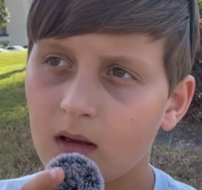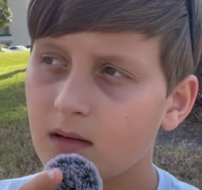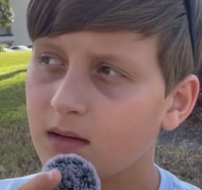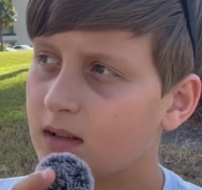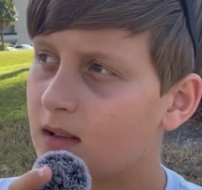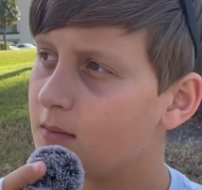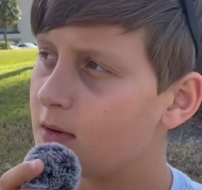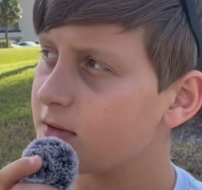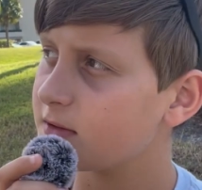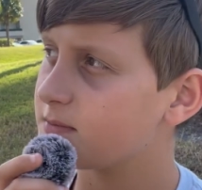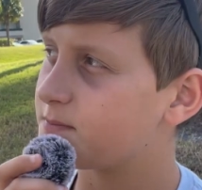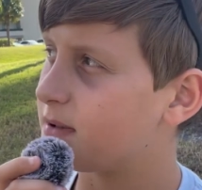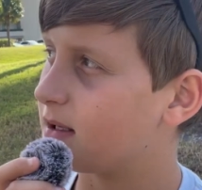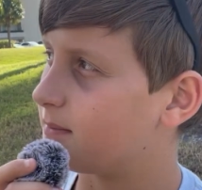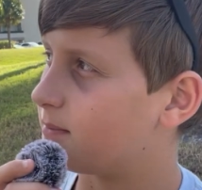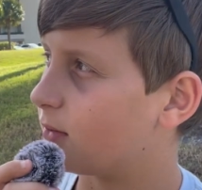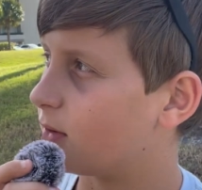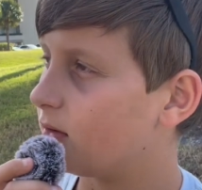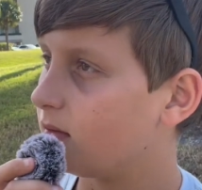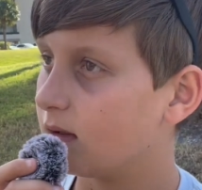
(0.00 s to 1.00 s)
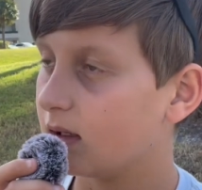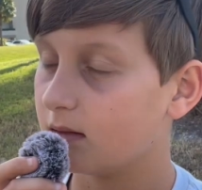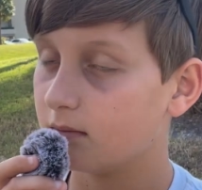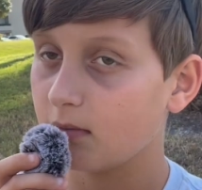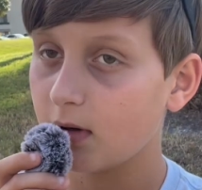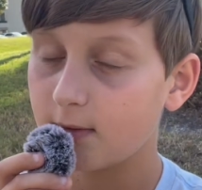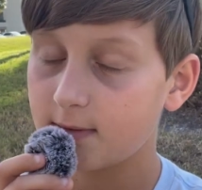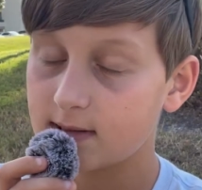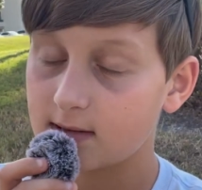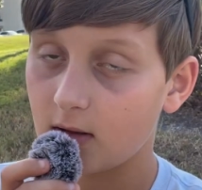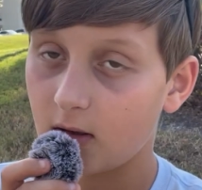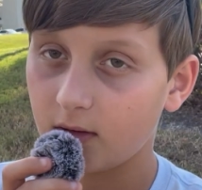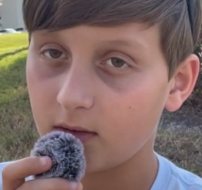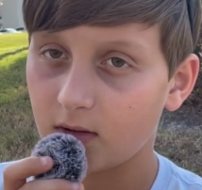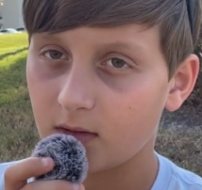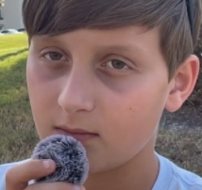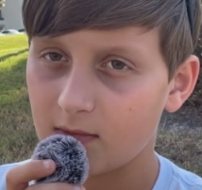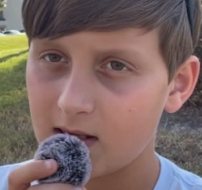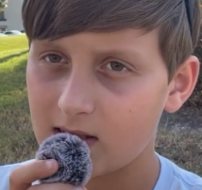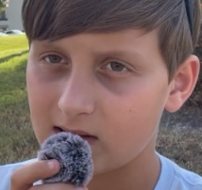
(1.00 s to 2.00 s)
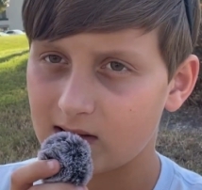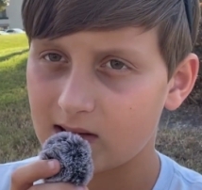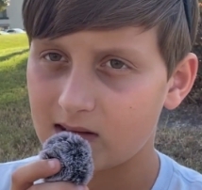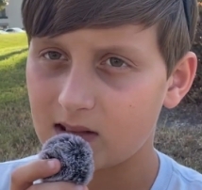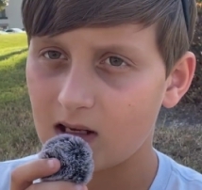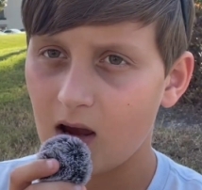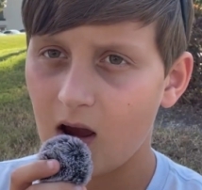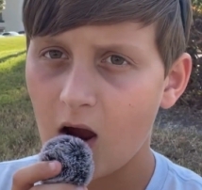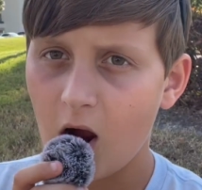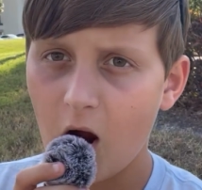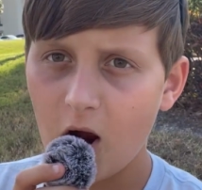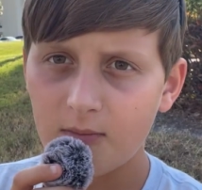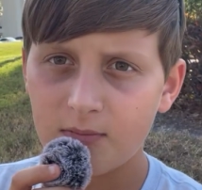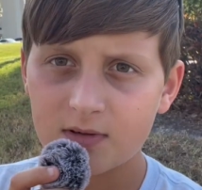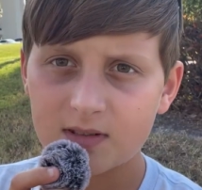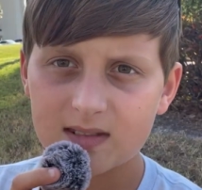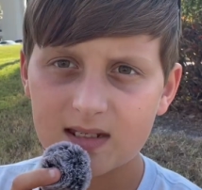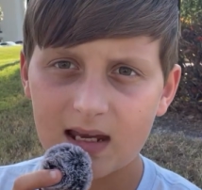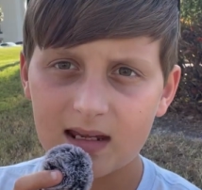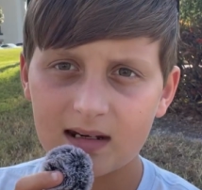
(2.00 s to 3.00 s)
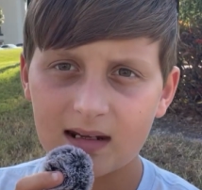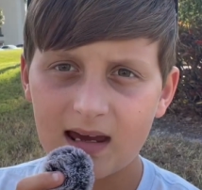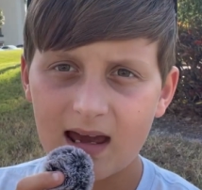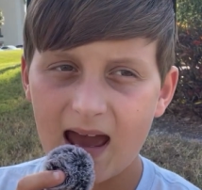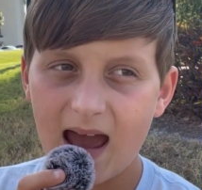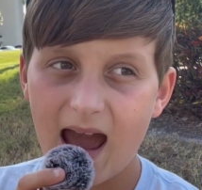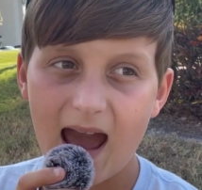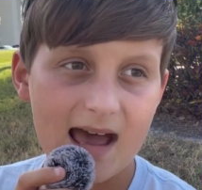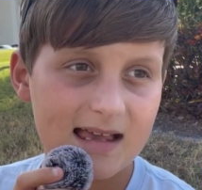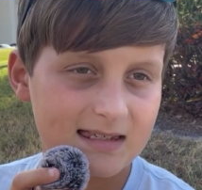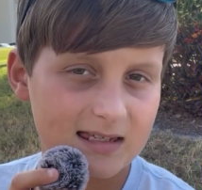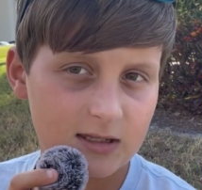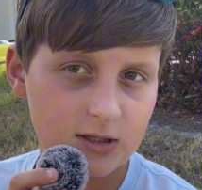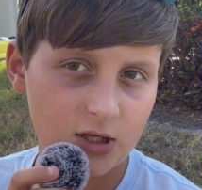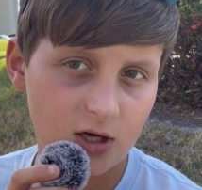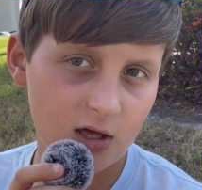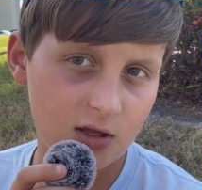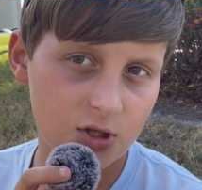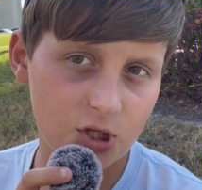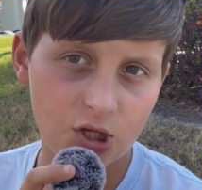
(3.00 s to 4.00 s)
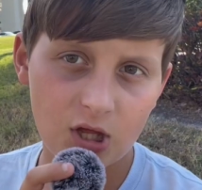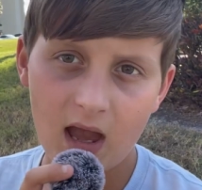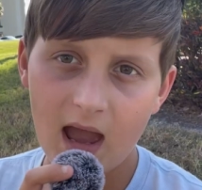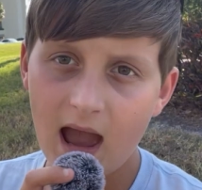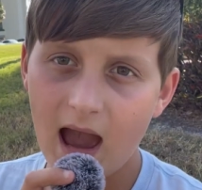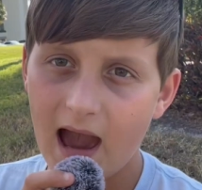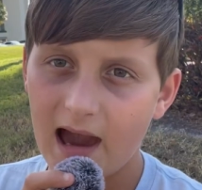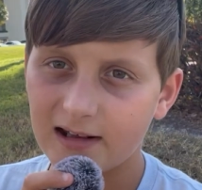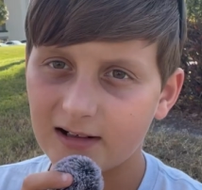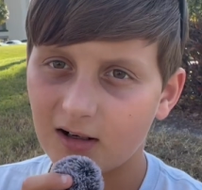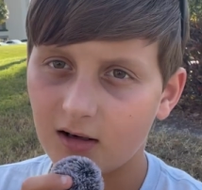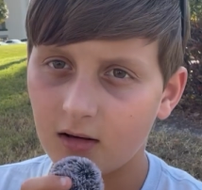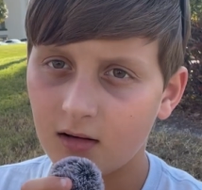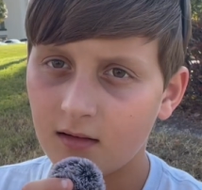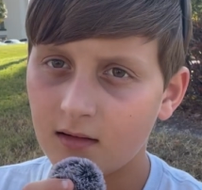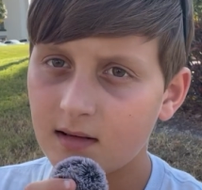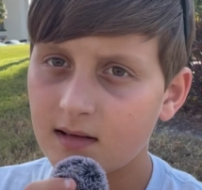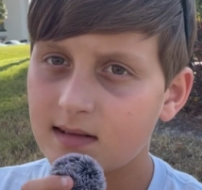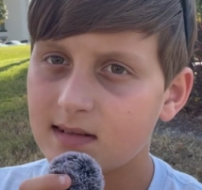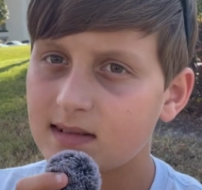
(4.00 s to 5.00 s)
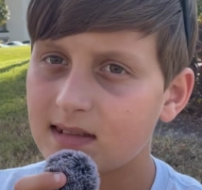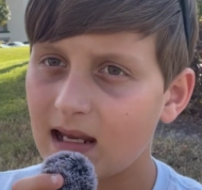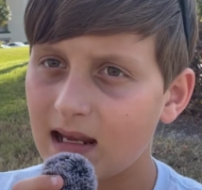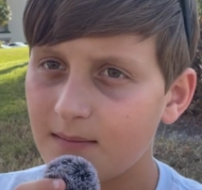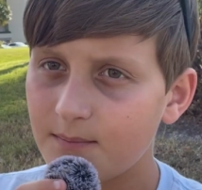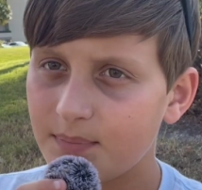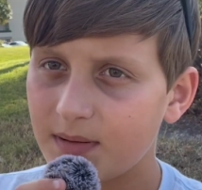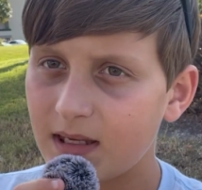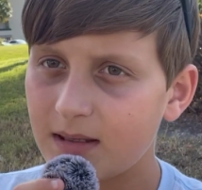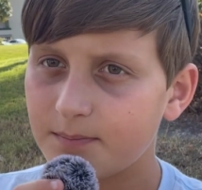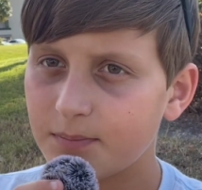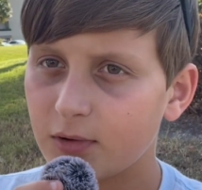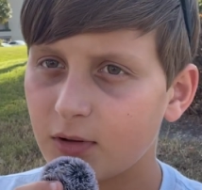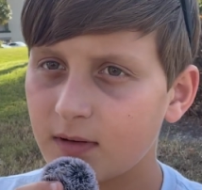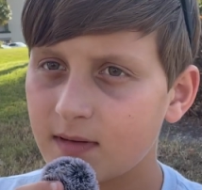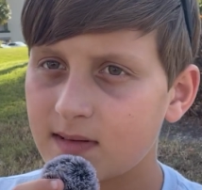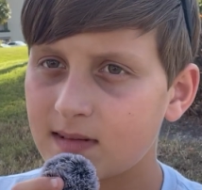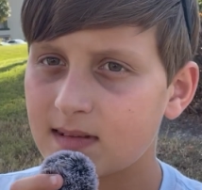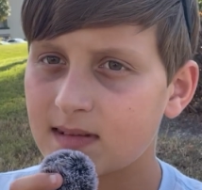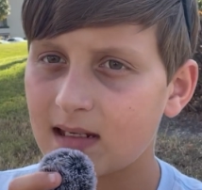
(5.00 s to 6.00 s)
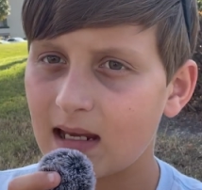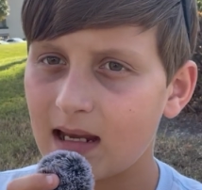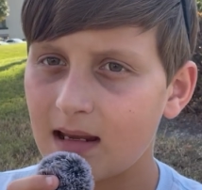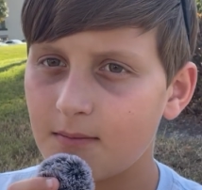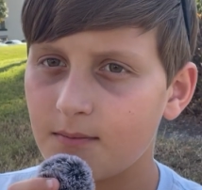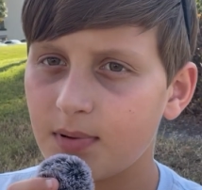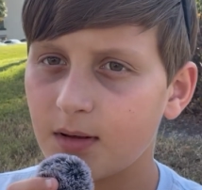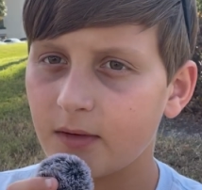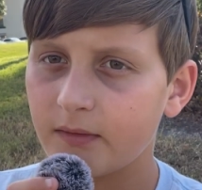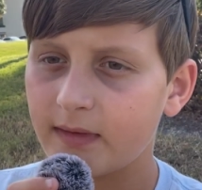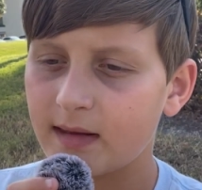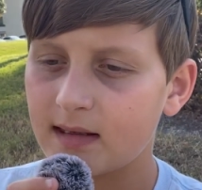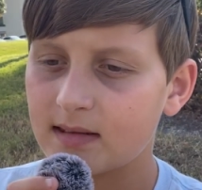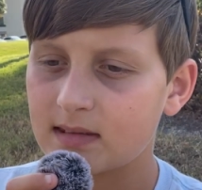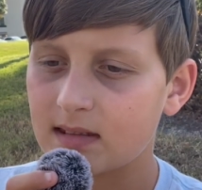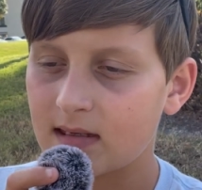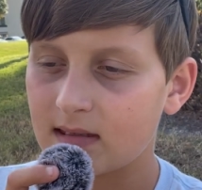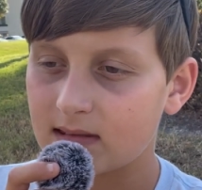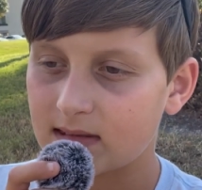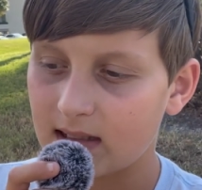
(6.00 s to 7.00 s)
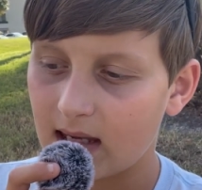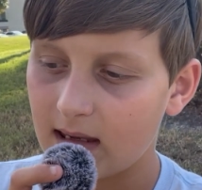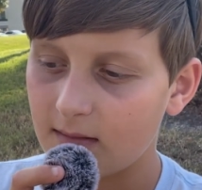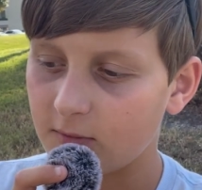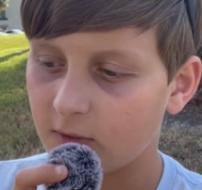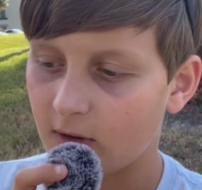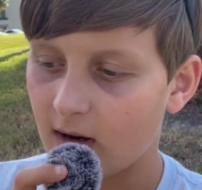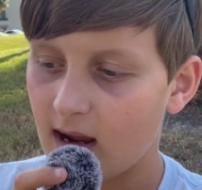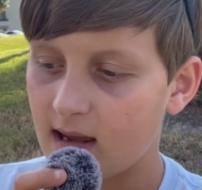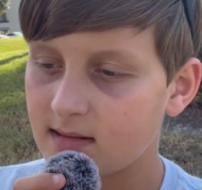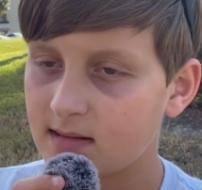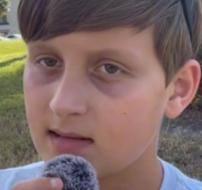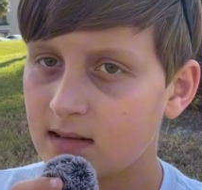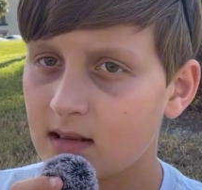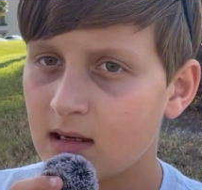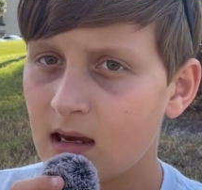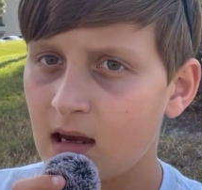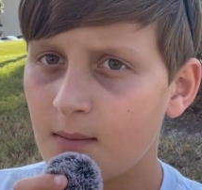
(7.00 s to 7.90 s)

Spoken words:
To most people and most long term residents, Harborside hasn't changed at all. Same people, same buildings, same grass.